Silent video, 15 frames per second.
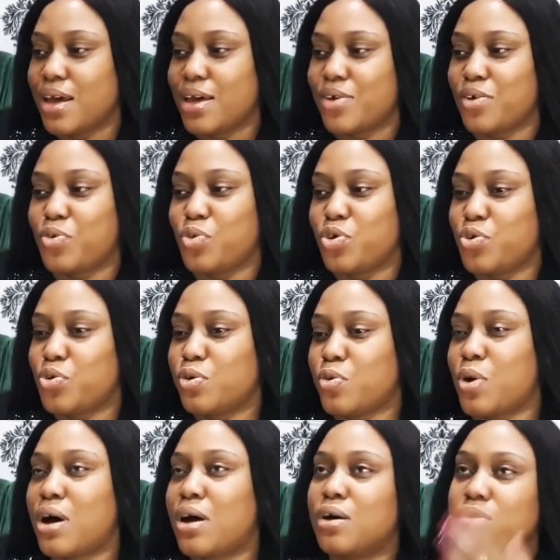You know, you go
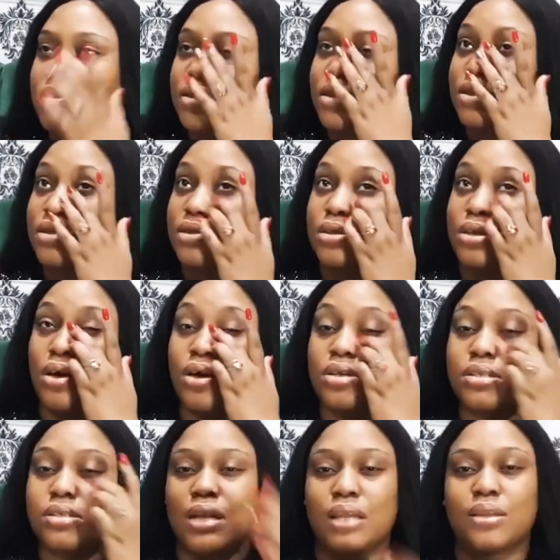out, the
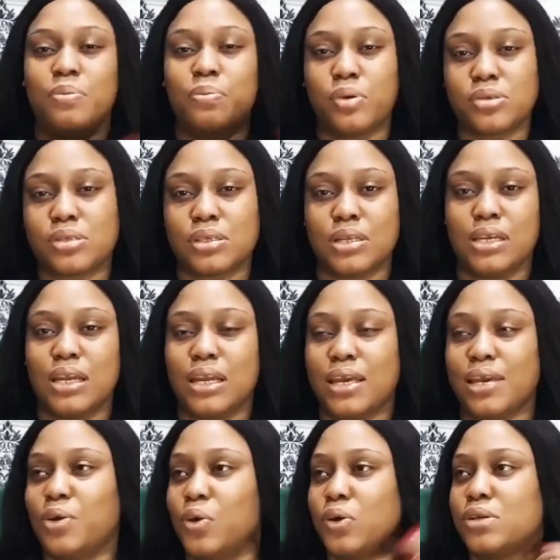hustle and the bustle in
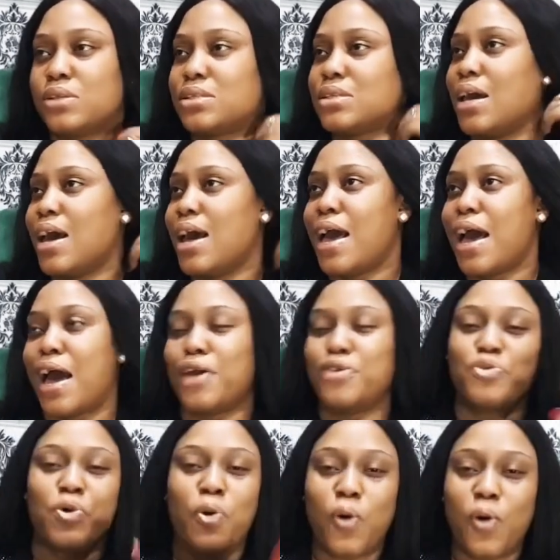Lagos, and
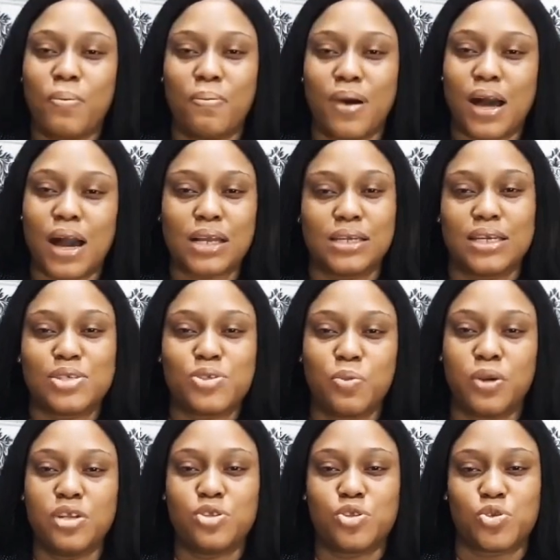you come back, there's
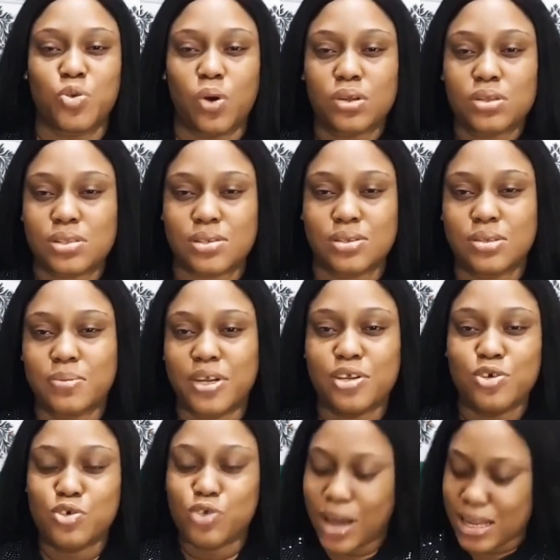nobody to talk to, nobody,
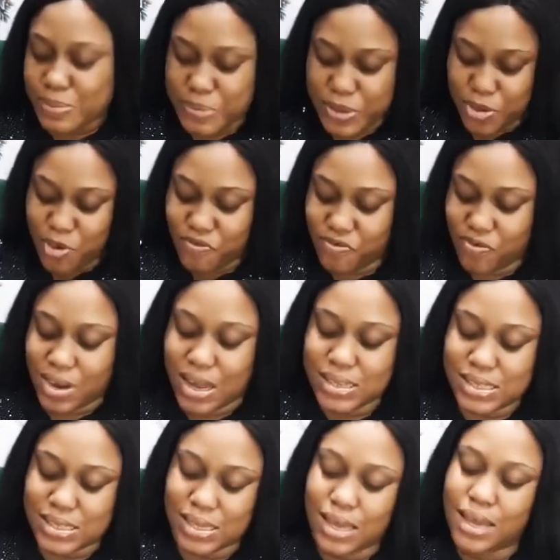you can't pick your phone and
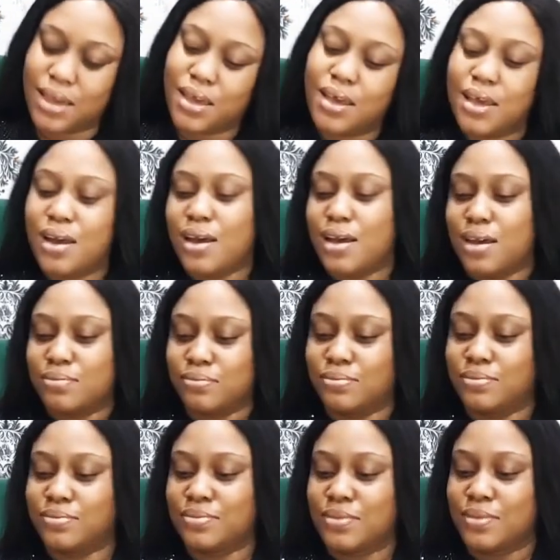say, mm,
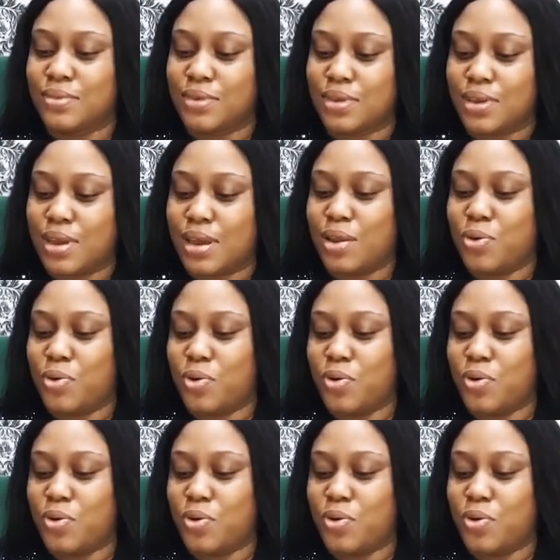hello.